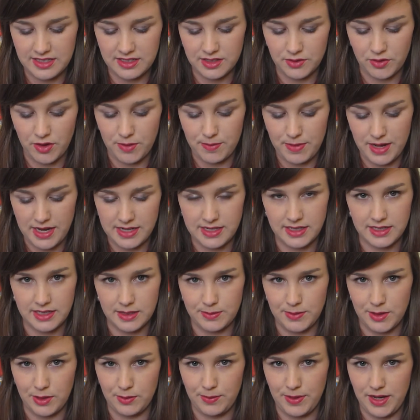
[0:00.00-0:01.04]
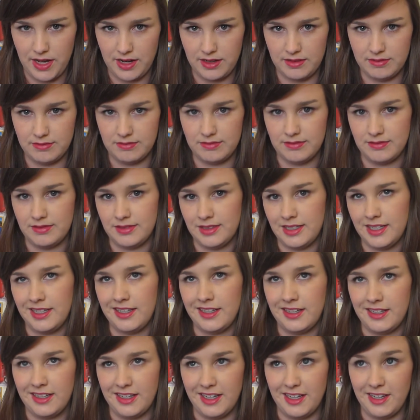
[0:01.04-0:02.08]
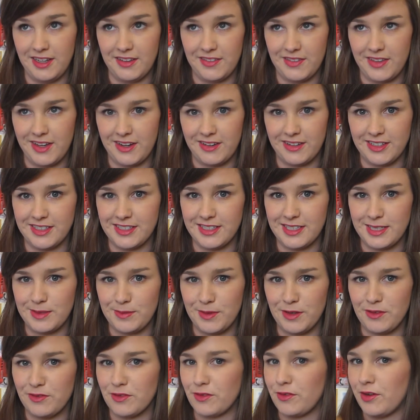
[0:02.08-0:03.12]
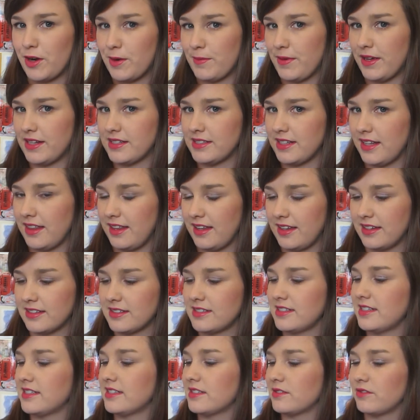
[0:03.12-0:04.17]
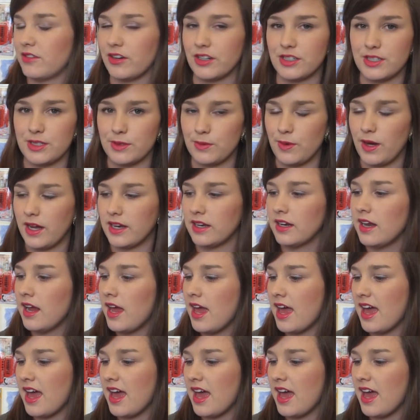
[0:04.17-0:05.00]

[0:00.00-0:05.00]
as a romantic smell, but if there is a smell for romance, I think it's this Rose the One,